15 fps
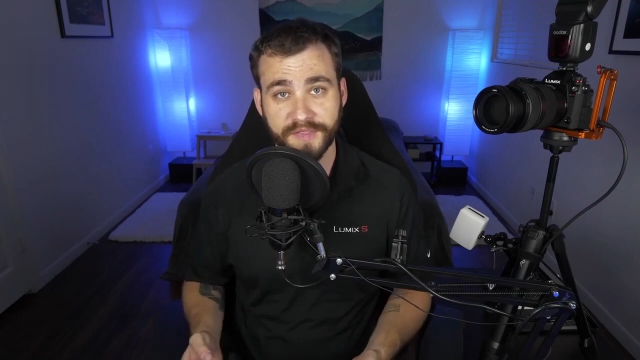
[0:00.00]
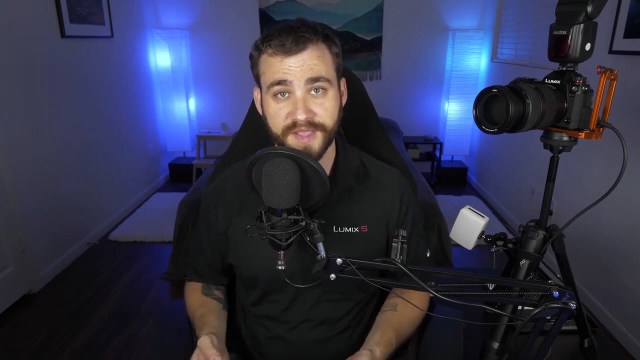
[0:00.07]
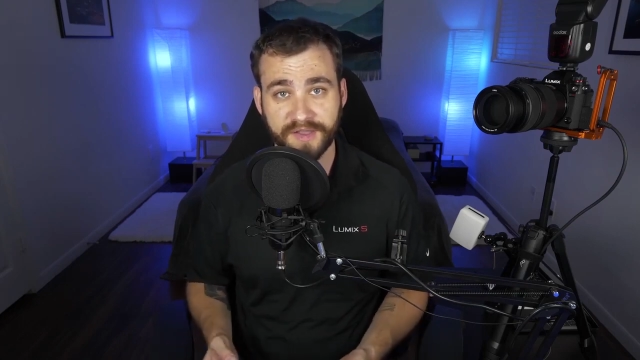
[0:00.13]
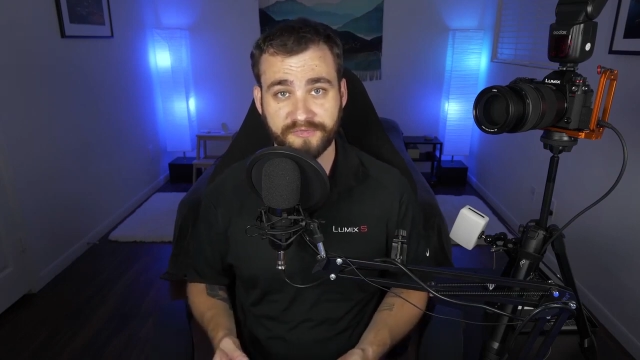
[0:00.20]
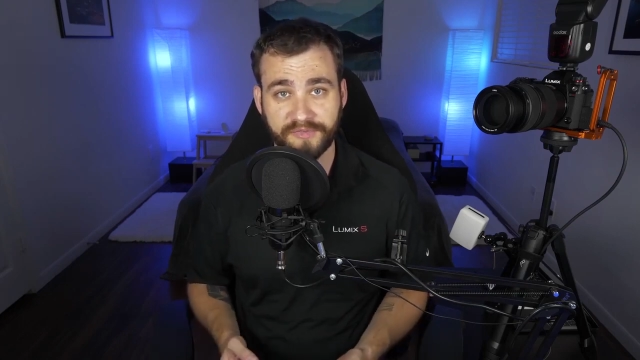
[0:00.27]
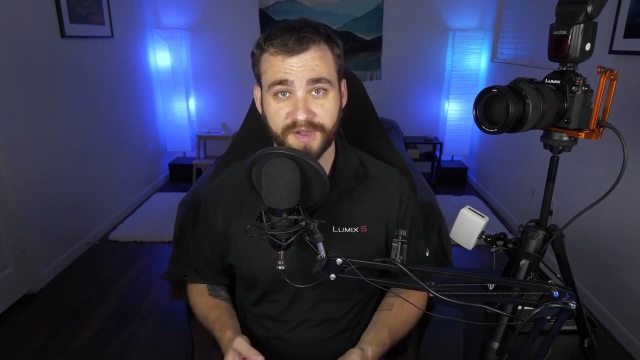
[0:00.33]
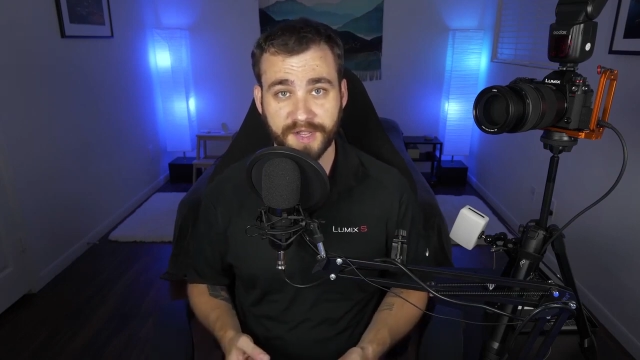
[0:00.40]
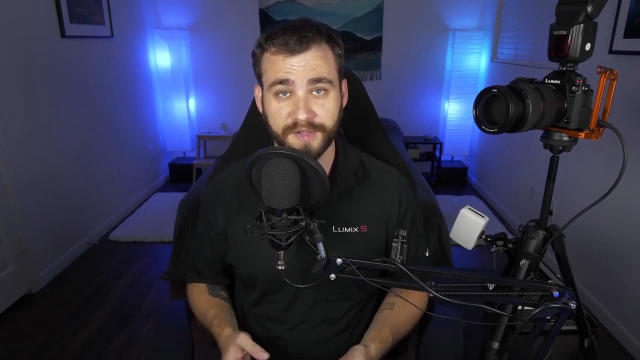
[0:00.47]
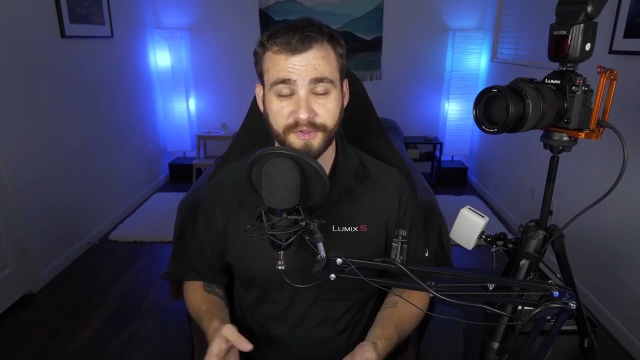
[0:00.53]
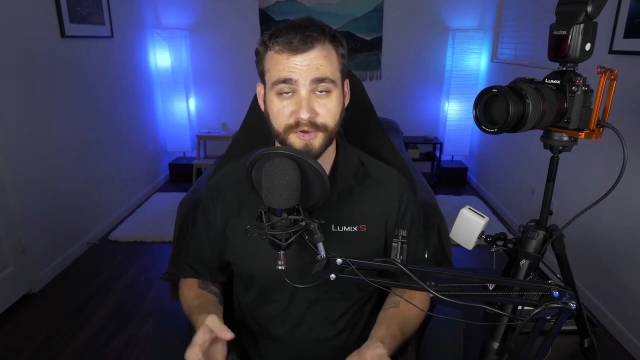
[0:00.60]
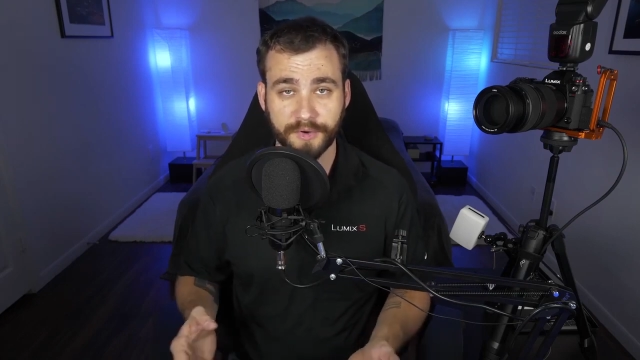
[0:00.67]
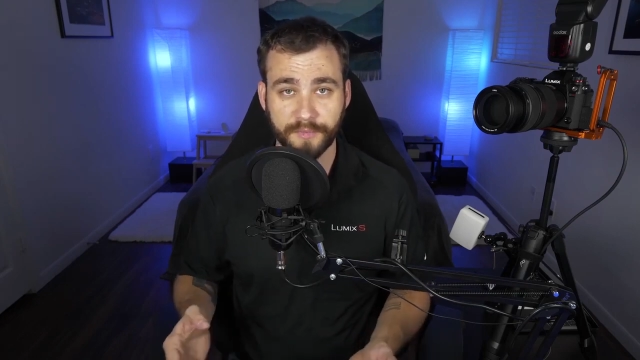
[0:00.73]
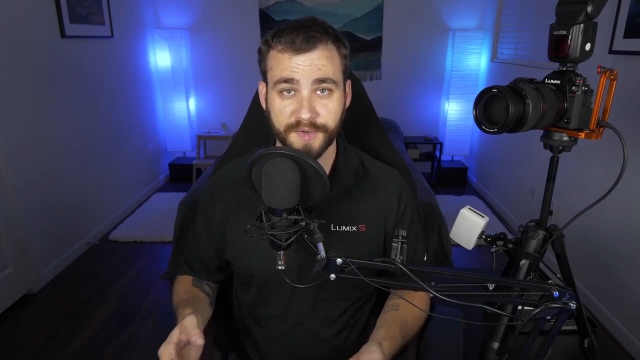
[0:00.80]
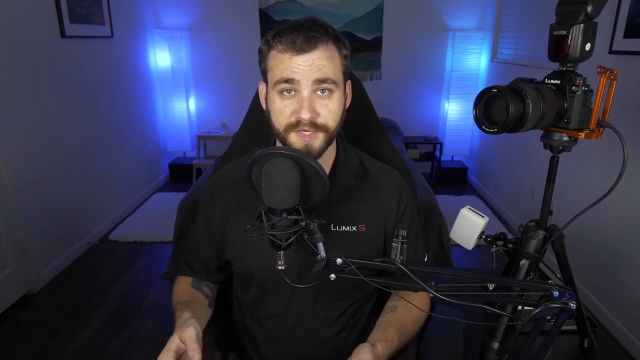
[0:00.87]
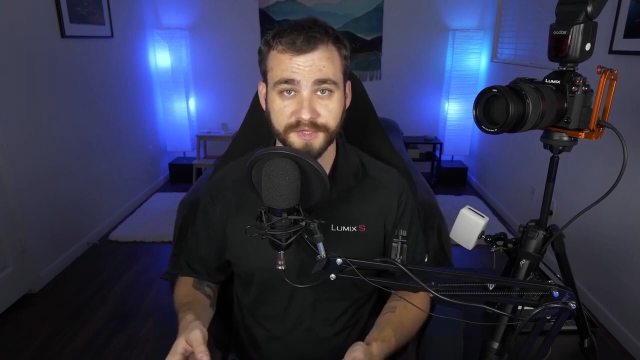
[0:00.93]
that file
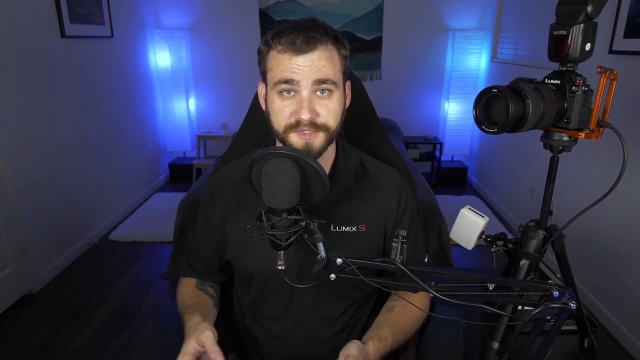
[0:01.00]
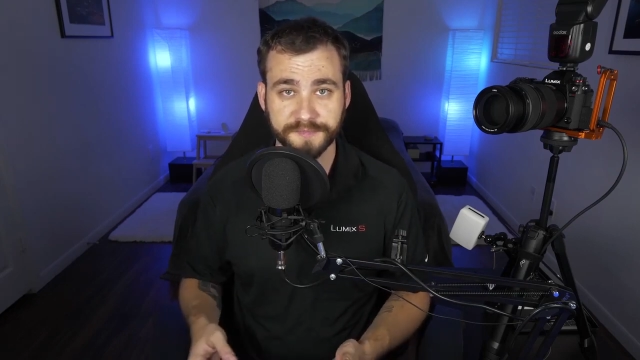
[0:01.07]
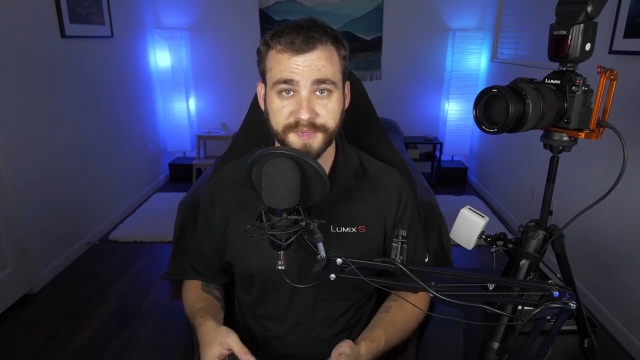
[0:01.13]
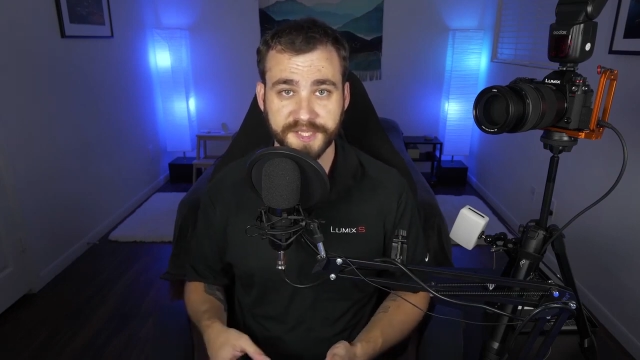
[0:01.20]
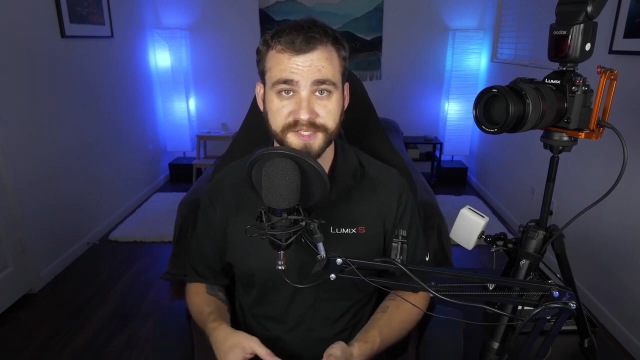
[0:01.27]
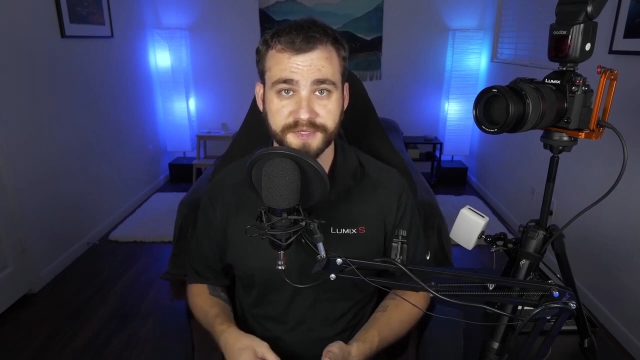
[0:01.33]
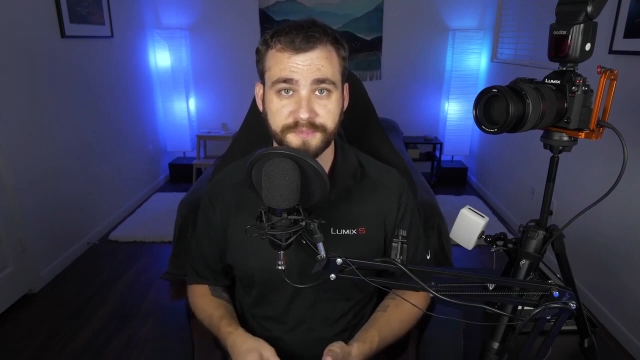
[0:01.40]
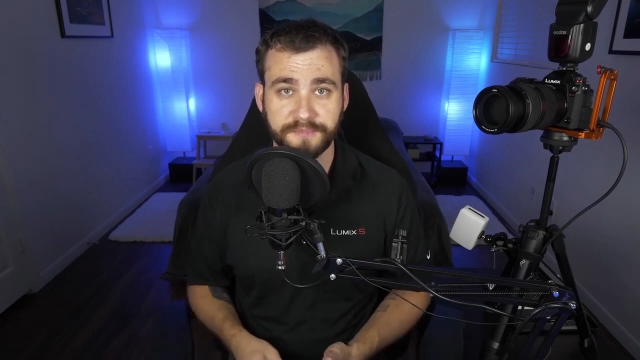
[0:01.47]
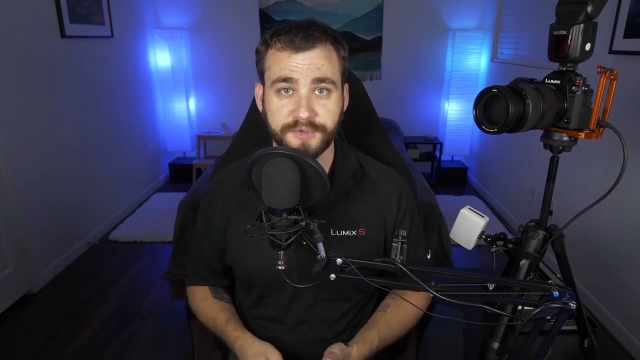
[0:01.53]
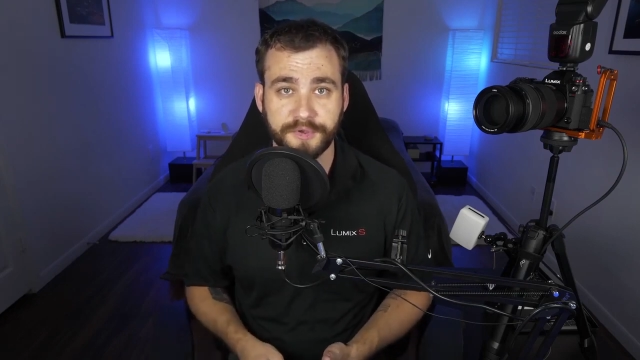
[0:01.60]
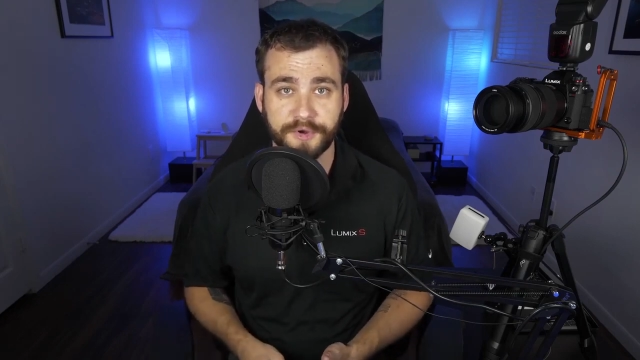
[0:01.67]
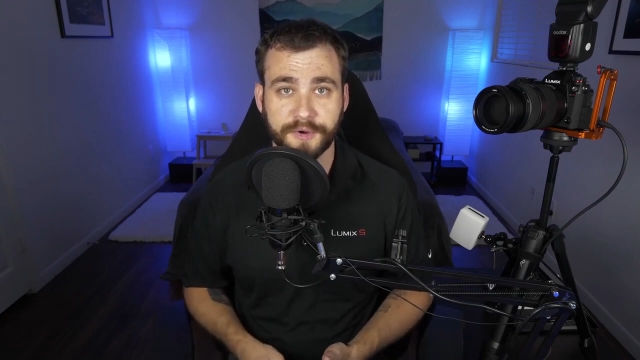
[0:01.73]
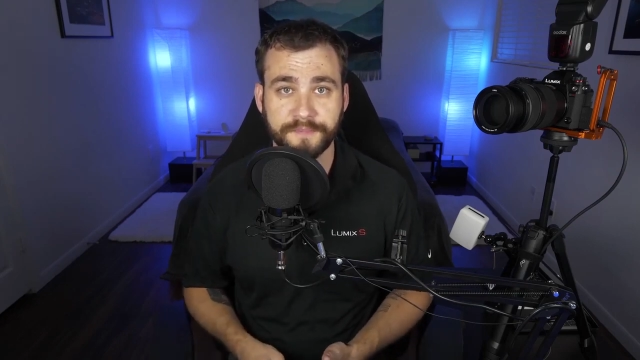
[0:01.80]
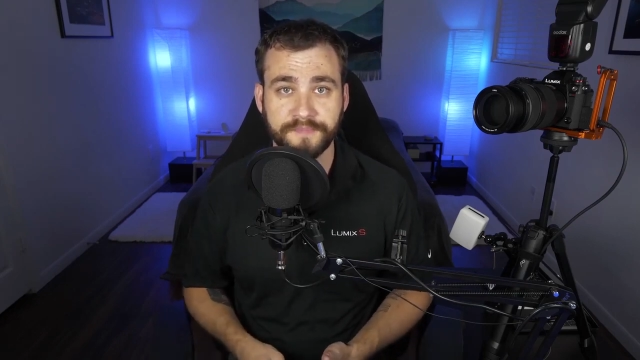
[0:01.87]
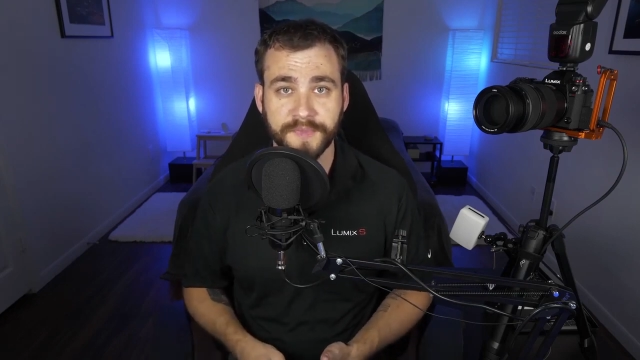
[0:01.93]
on a Windows-based
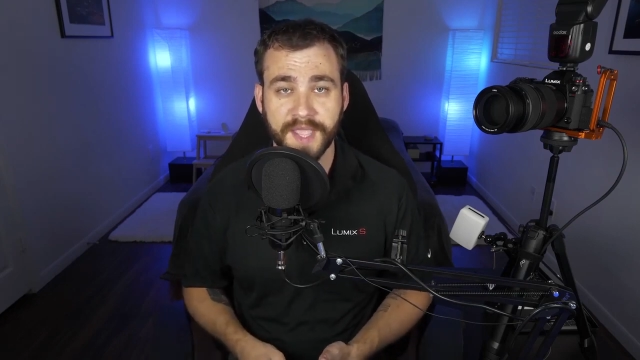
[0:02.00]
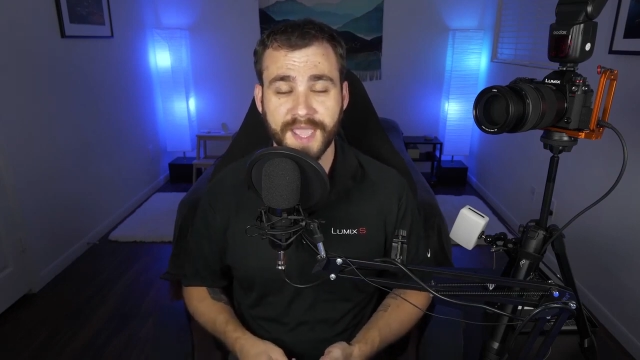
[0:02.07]
computer